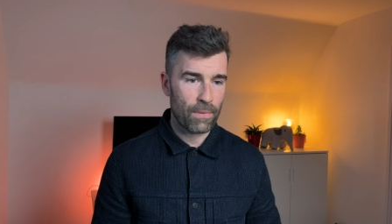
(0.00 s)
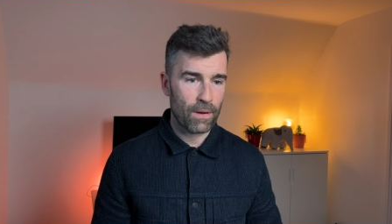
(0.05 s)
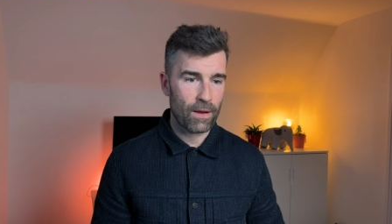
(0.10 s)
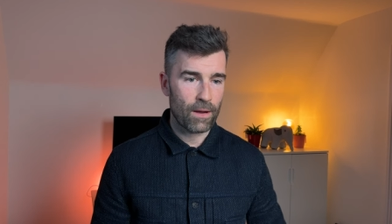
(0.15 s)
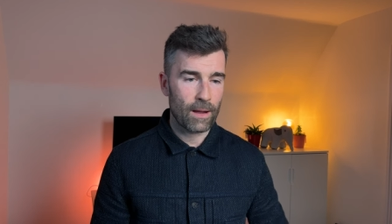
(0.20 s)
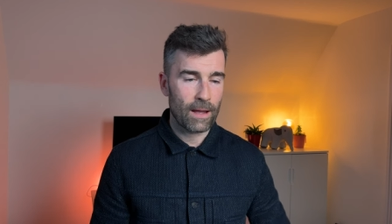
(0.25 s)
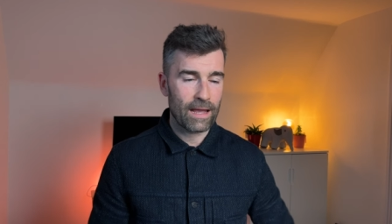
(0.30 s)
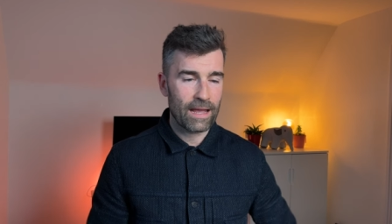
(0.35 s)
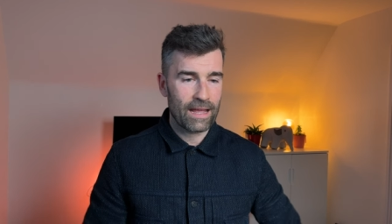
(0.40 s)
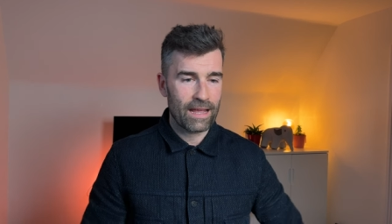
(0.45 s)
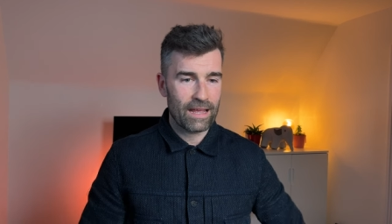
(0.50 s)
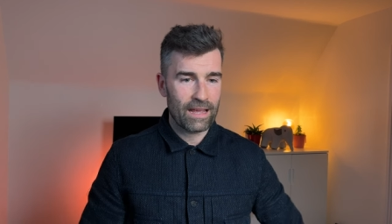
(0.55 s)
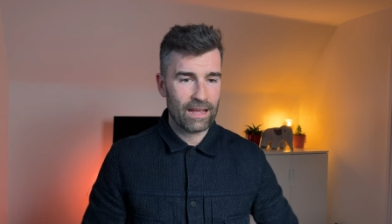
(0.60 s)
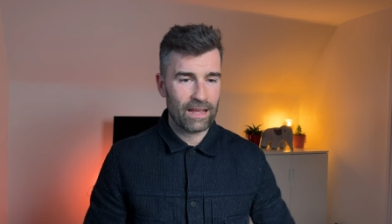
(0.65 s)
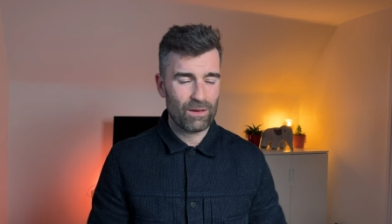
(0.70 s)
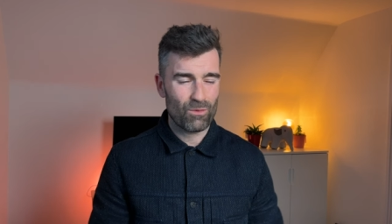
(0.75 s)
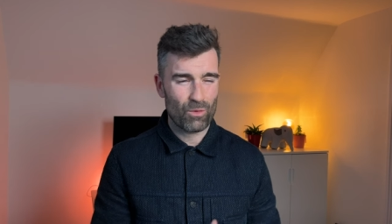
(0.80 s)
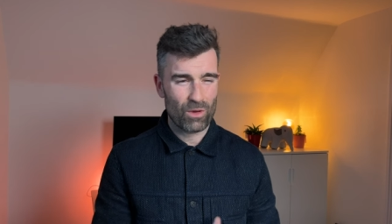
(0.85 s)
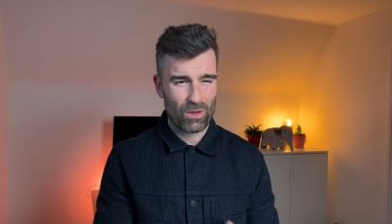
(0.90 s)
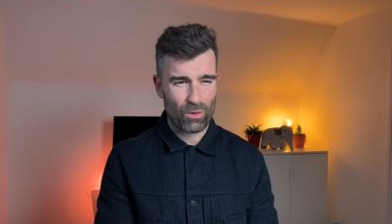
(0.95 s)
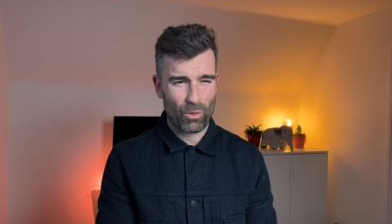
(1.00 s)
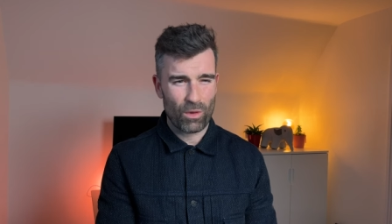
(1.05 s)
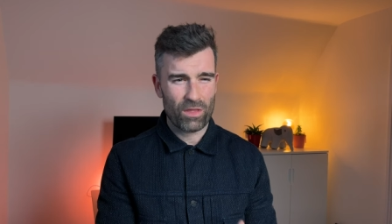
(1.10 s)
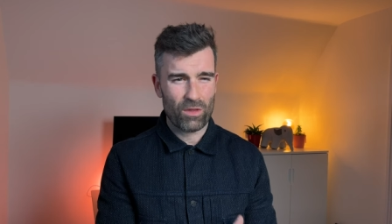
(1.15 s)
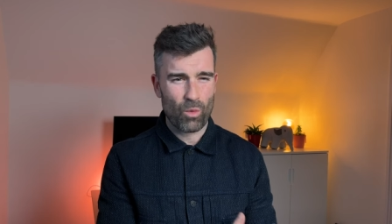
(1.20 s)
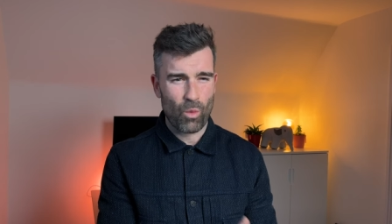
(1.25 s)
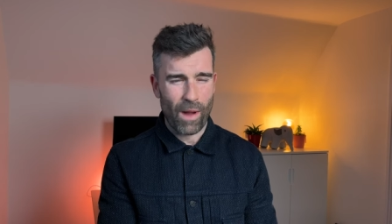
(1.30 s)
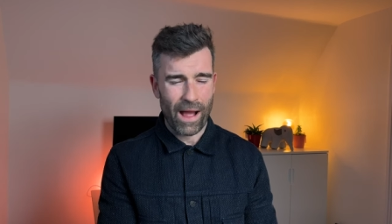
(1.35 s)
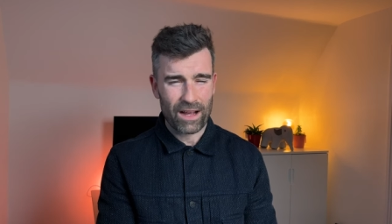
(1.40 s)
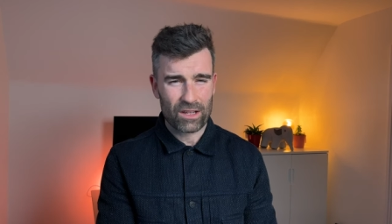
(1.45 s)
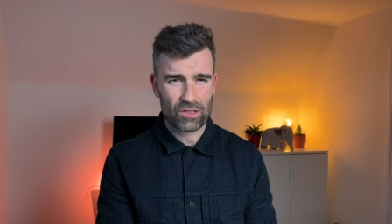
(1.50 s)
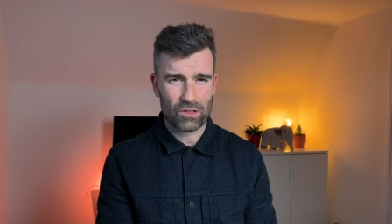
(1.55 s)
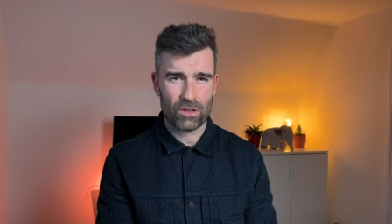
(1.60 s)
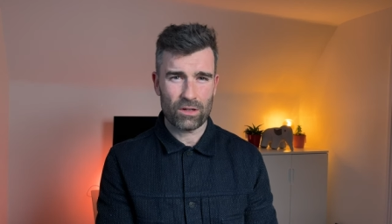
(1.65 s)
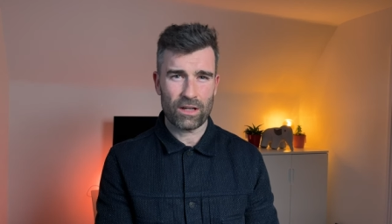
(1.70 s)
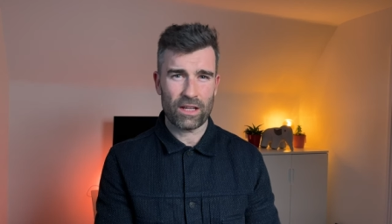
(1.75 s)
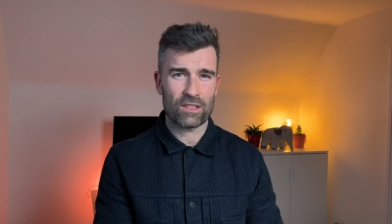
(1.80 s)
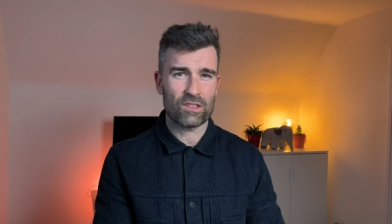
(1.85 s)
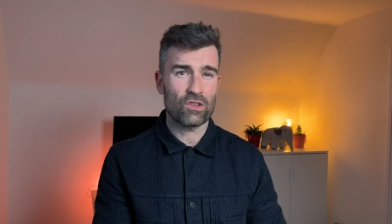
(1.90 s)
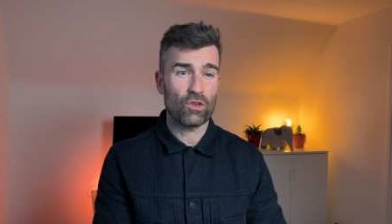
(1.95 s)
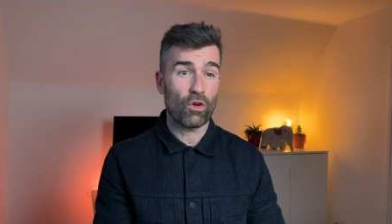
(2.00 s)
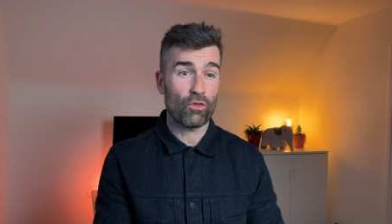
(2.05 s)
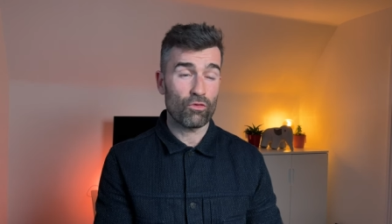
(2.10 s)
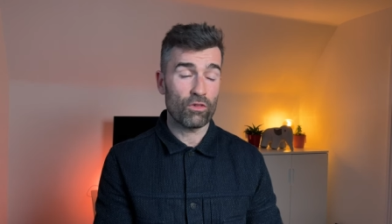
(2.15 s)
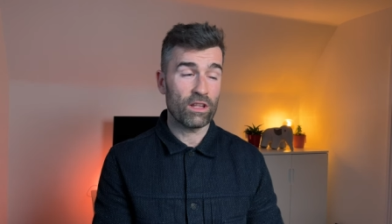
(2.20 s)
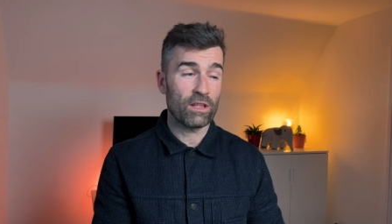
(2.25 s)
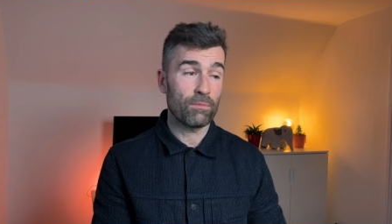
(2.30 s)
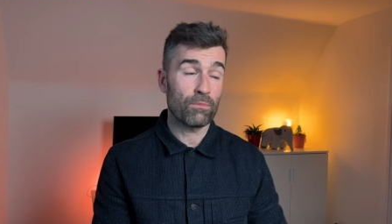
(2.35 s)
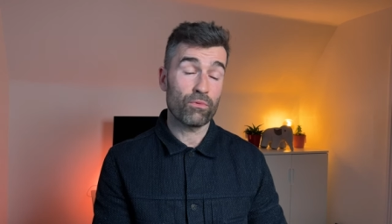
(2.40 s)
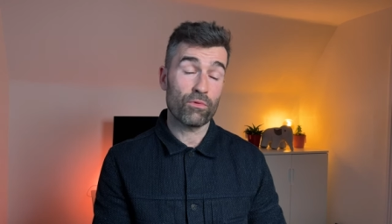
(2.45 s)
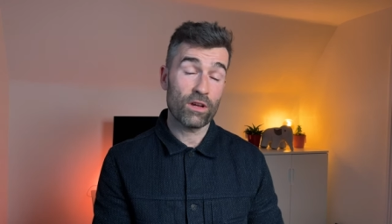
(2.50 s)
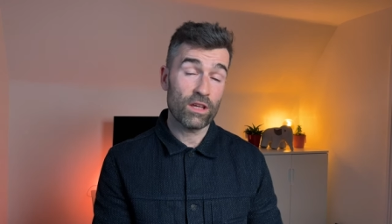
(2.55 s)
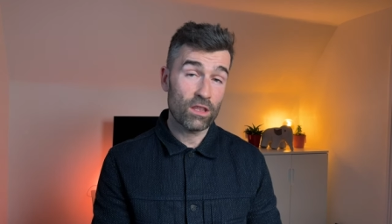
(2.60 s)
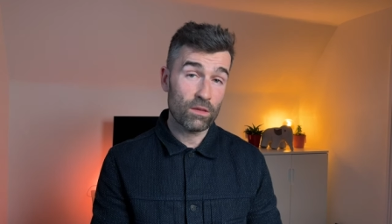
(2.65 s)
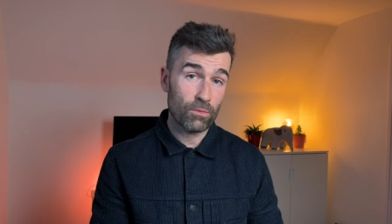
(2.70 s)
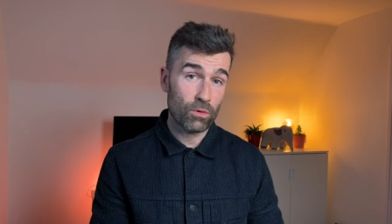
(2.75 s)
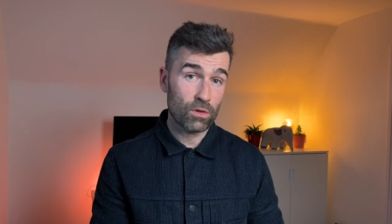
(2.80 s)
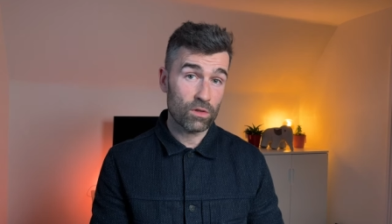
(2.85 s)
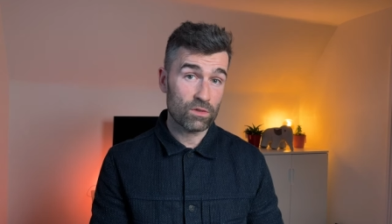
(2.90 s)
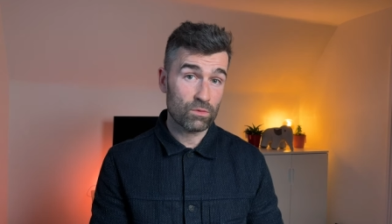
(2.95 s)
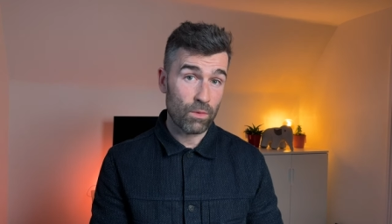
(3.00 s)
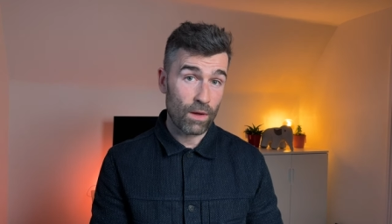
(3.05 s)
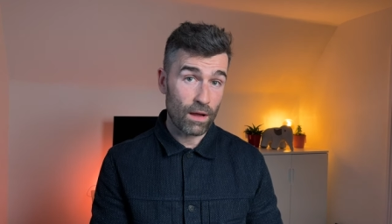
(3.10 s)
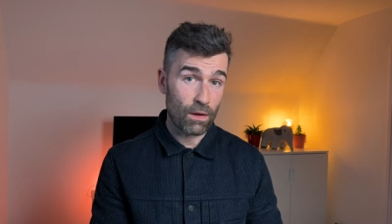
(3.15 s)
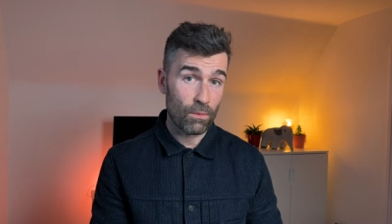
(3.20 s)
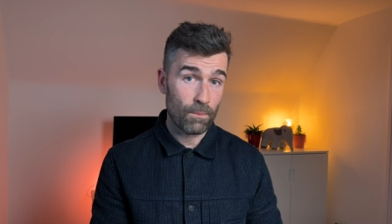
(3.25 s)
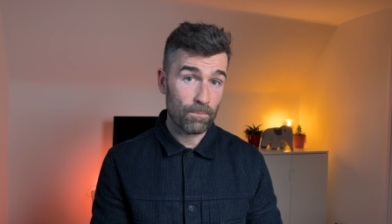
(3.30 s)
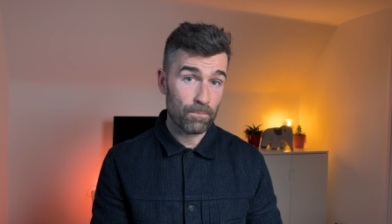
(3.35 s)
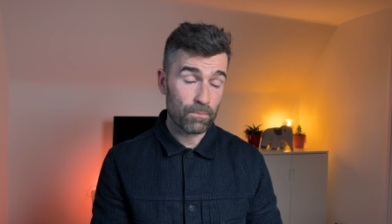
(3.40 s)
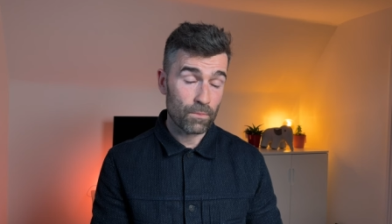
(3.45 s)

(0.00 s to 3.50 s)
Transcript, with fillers: But it with with the wax on it, it's not really breathable as well.